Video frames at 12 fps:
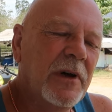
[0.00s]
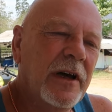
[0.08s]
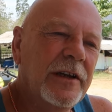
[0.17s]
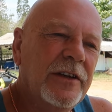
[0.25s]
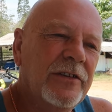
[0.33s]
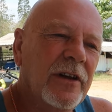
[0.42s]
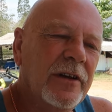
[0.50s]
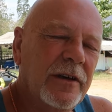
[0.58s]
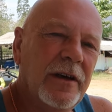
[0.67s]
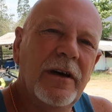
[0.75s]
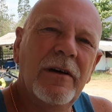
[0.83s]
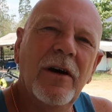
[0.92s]
And he's like,
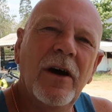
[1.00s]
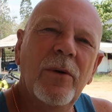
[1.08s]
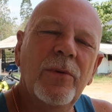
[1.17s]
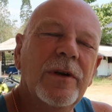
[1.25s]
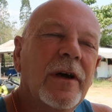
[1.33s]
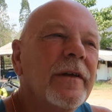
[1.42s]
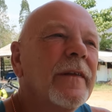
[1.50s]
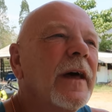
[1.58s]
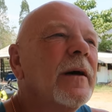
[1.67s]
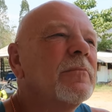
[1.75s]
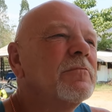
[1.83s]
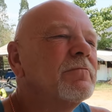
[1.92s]
yeah, I would like
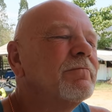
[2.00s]
that.